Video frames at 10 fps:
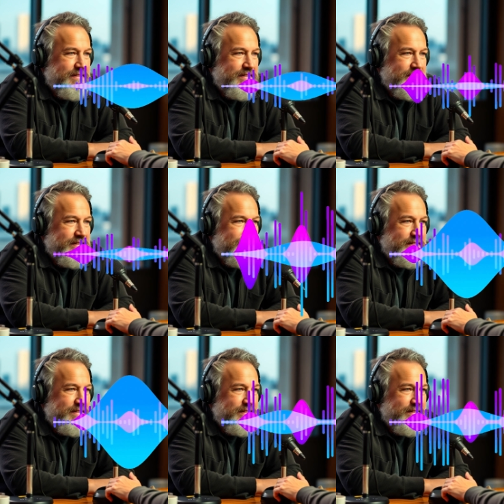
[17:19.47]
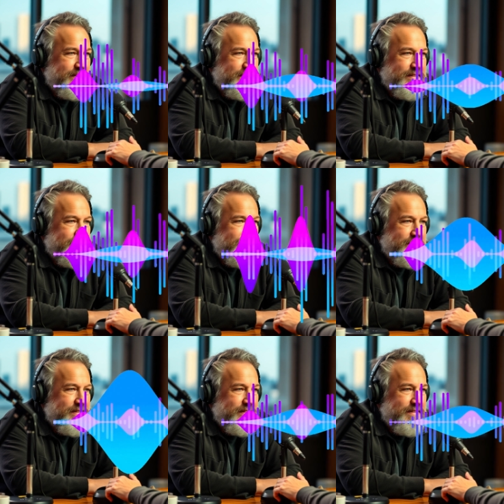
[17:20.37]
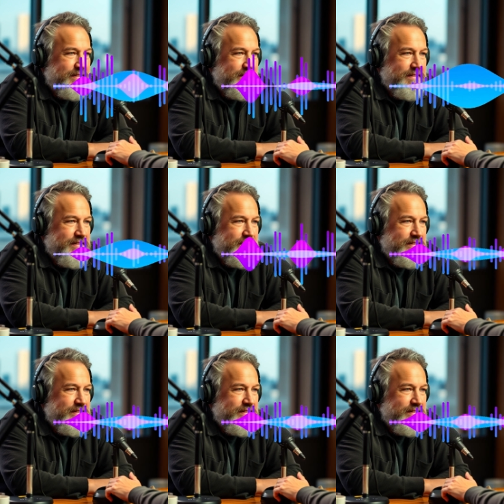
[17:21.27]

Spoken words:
do you think? Like what are your thoughts on that?